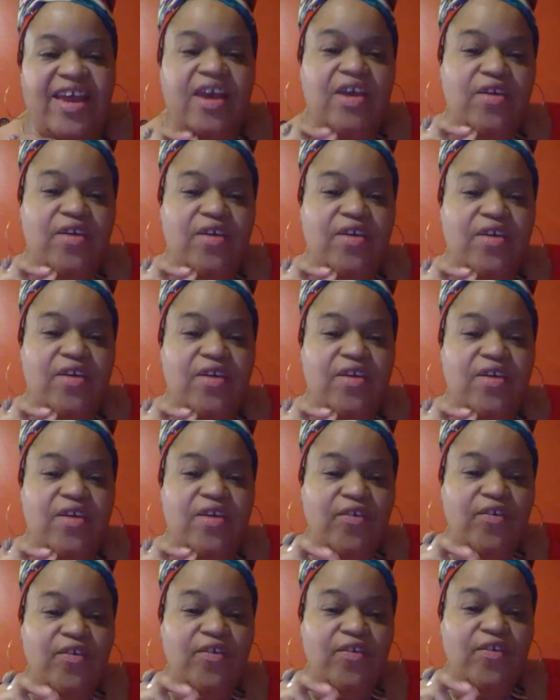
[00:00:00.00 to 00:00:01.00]
if
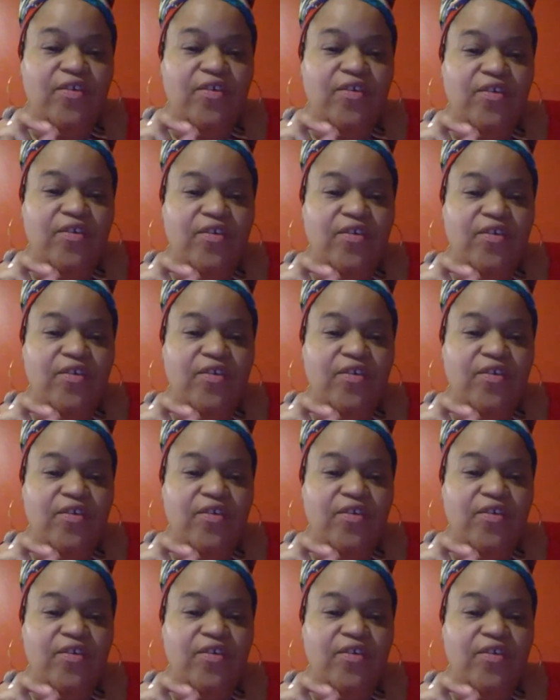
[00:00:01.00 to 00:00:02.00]
we understand
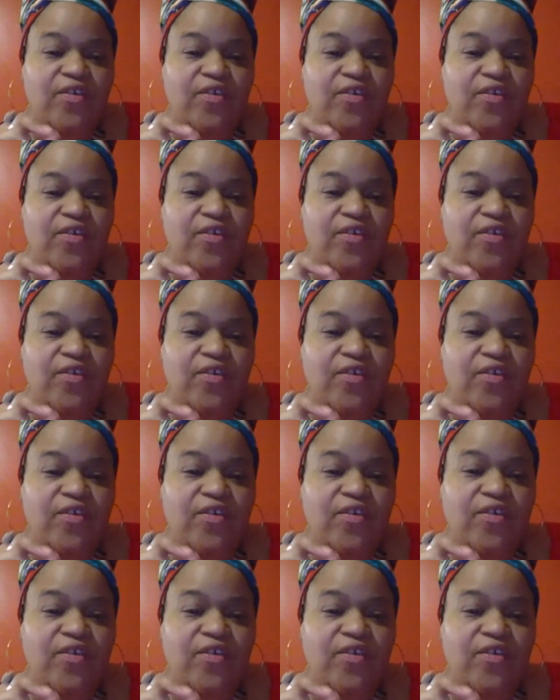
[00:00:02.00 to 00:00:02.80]
immunity as,